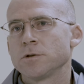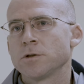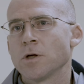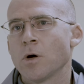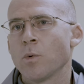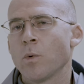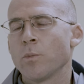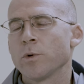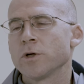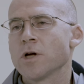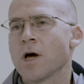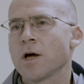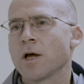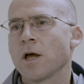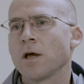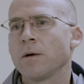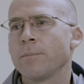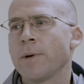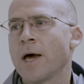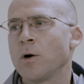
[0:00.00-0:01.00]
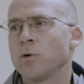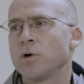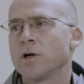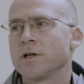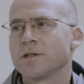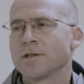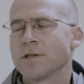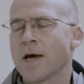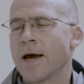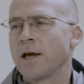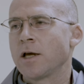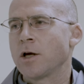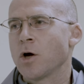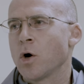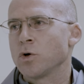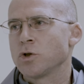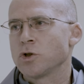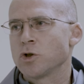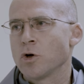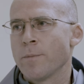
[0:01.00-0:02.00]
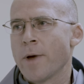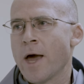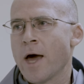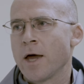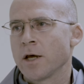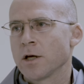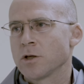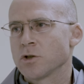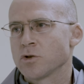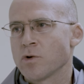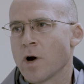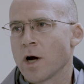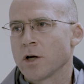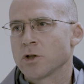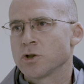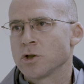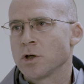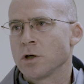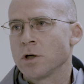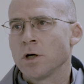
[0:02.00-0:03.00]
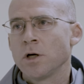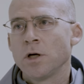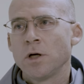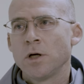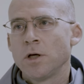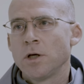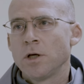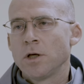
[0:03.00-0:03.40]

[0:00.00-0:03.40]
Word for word: So when we're talking about psychosomatic structure,